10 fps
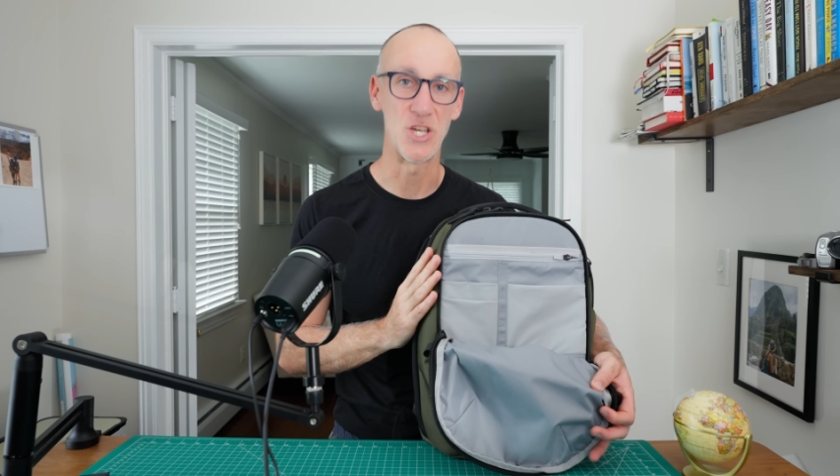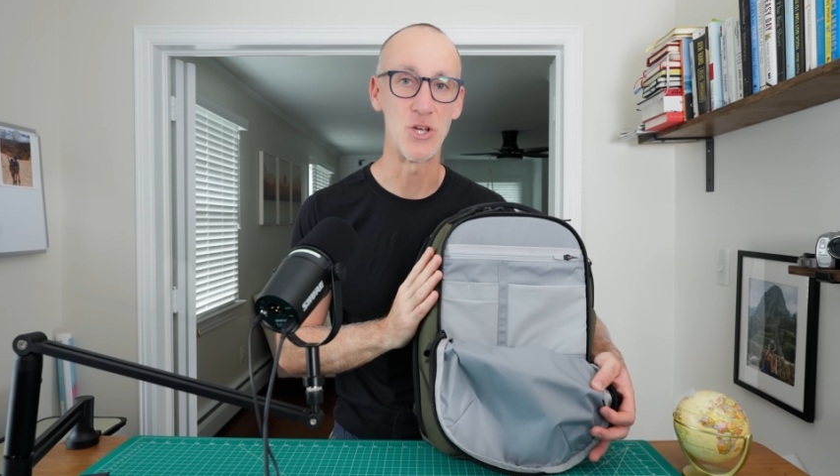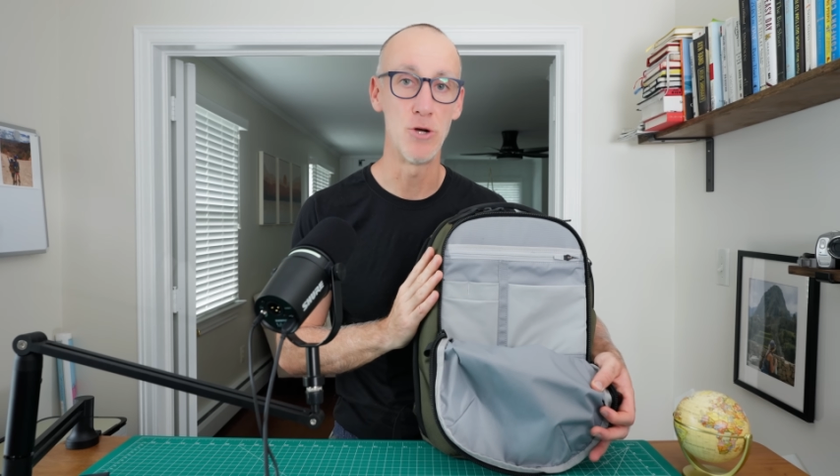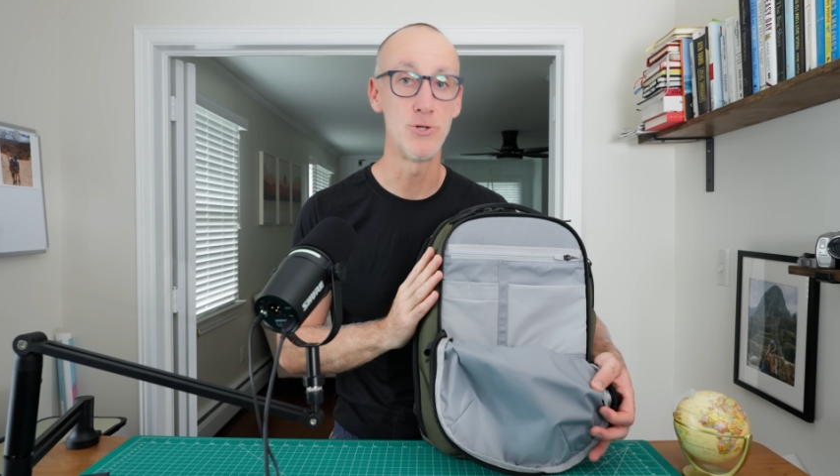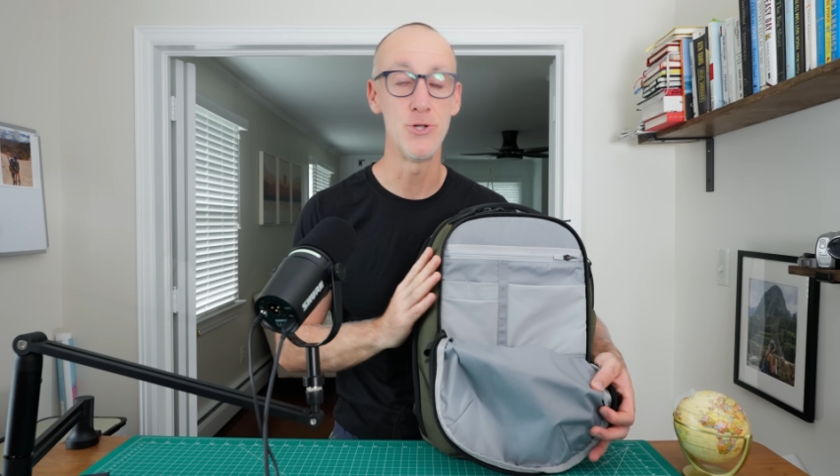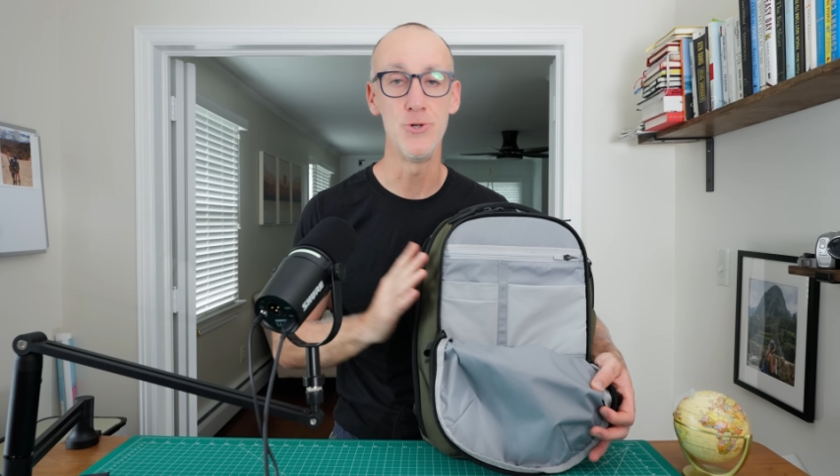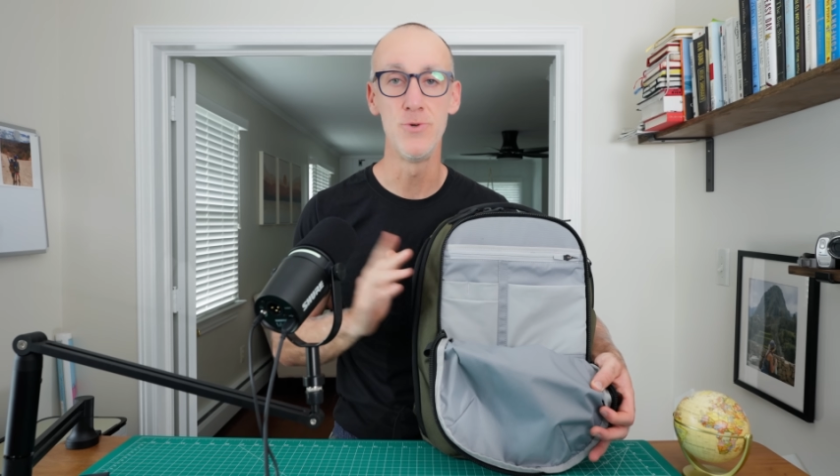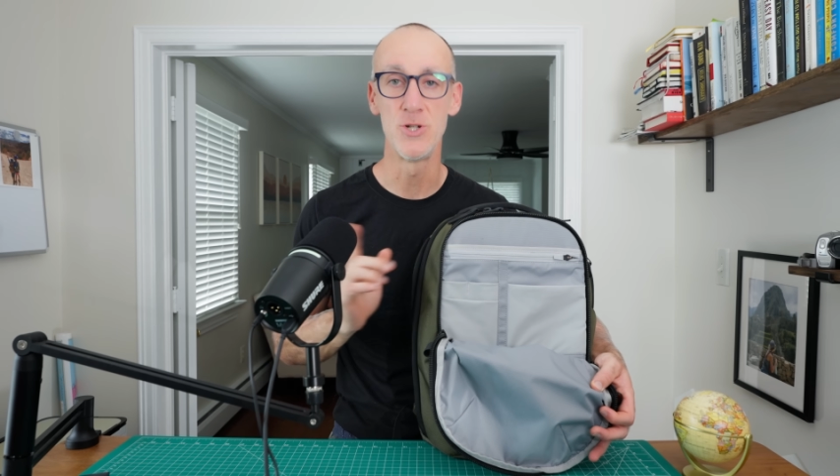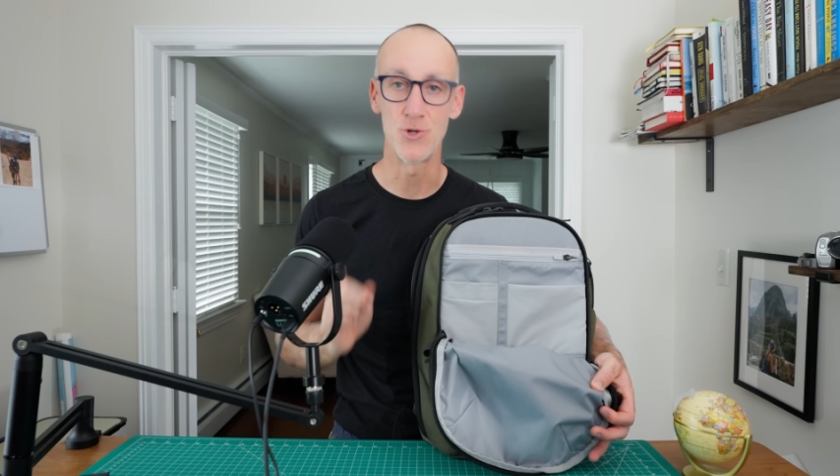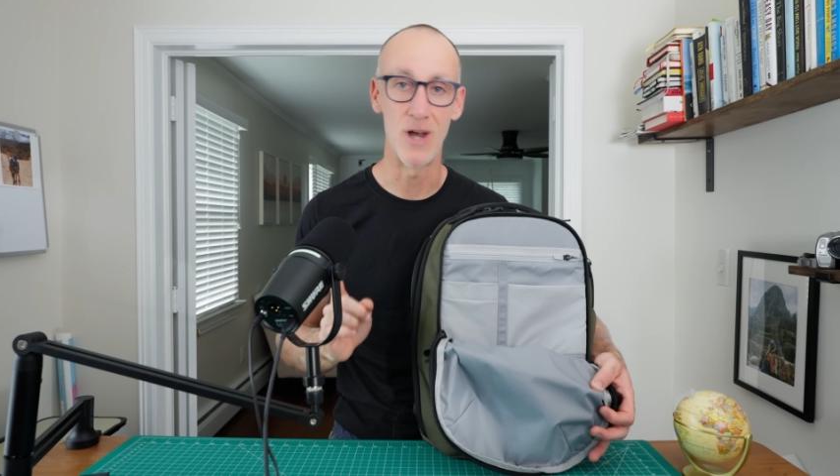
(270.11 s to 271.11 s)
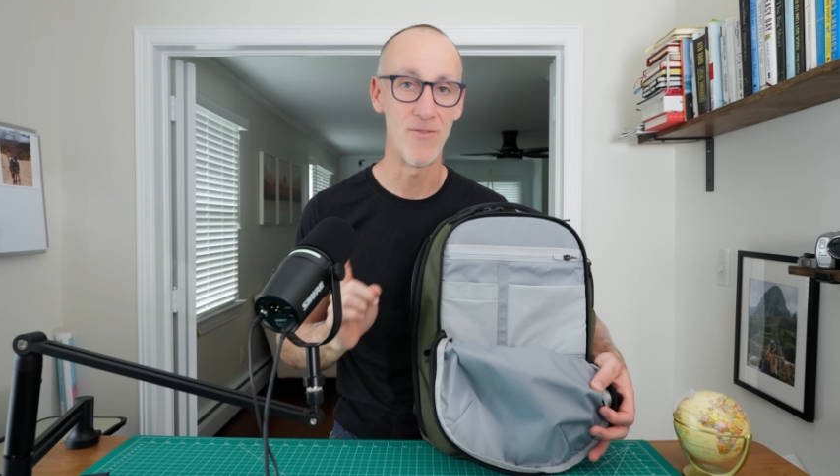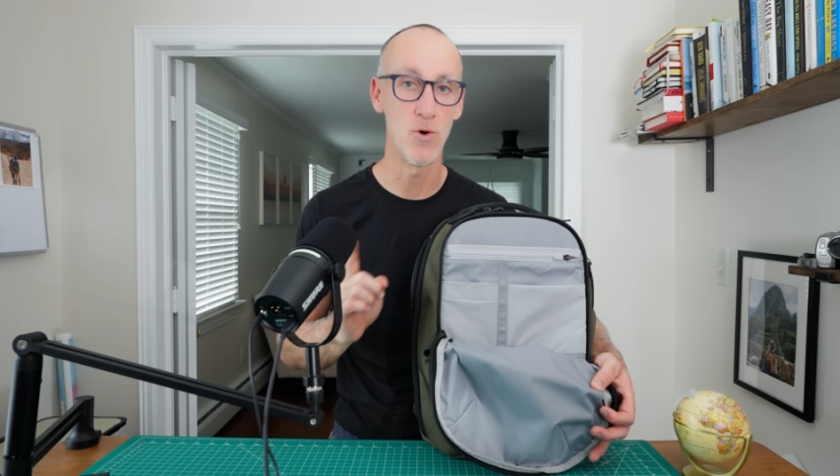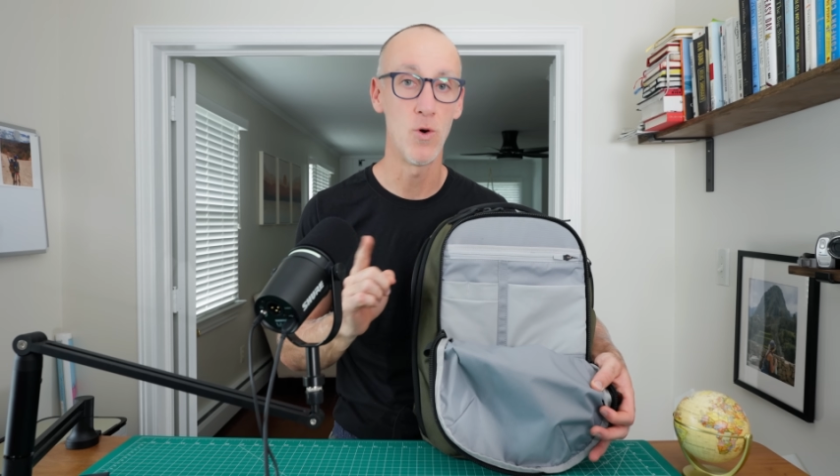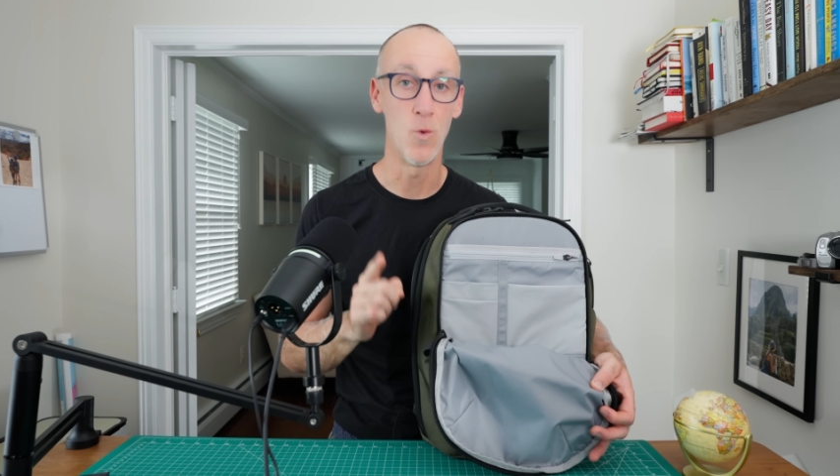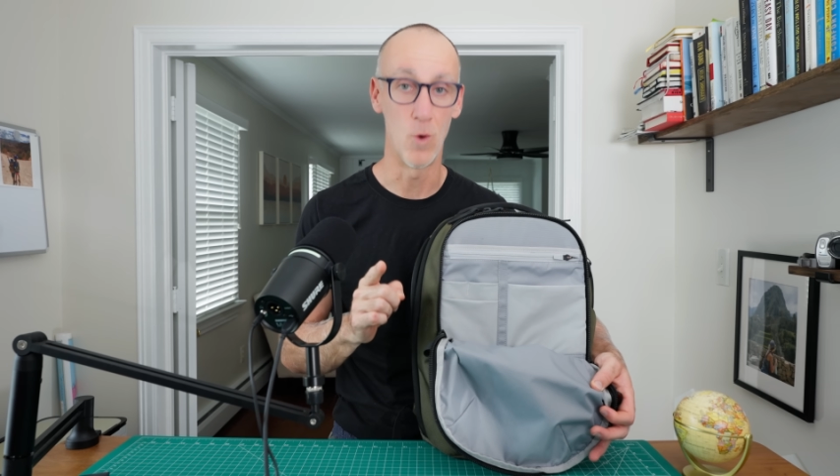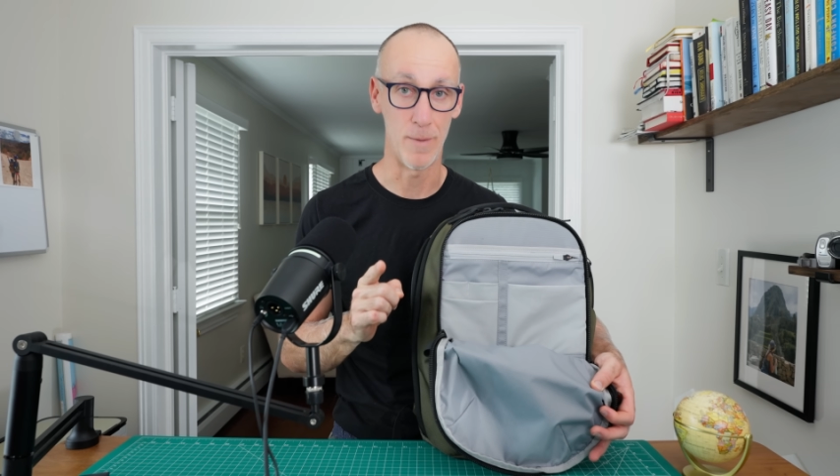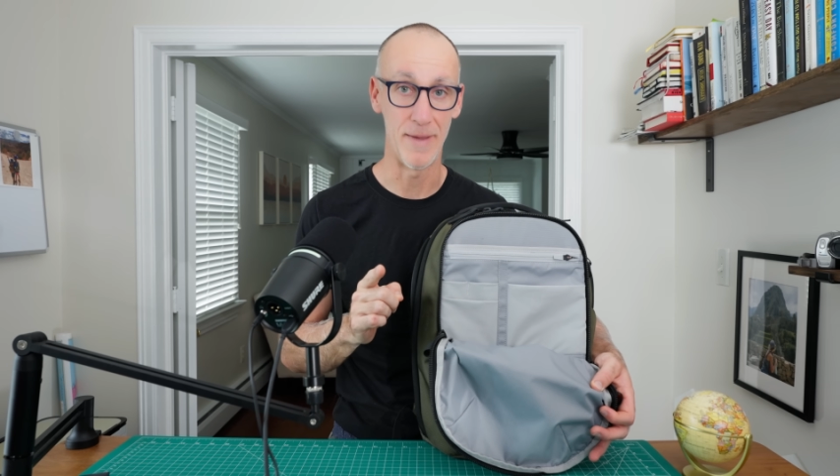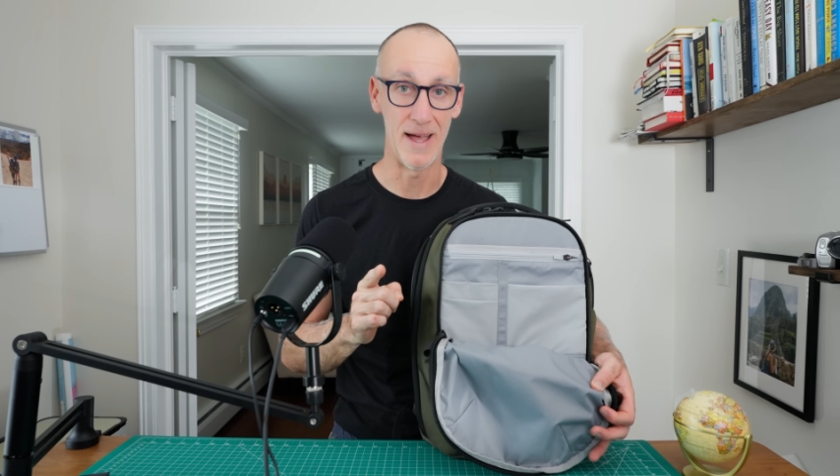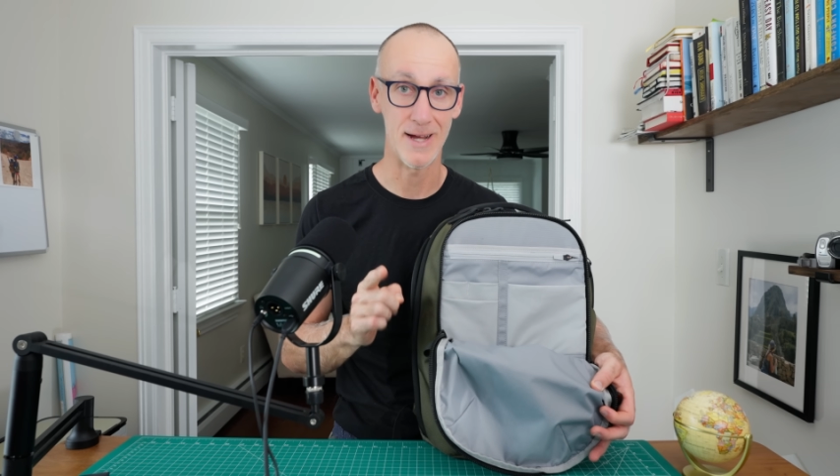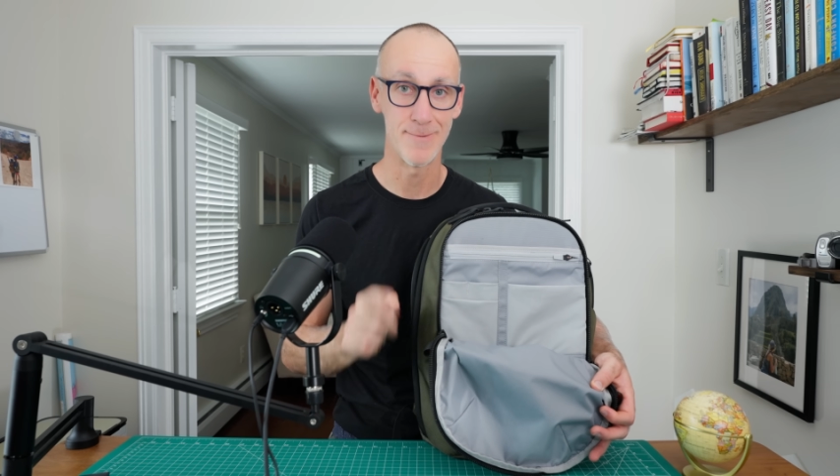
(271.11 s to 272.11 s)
go-to travel work bag.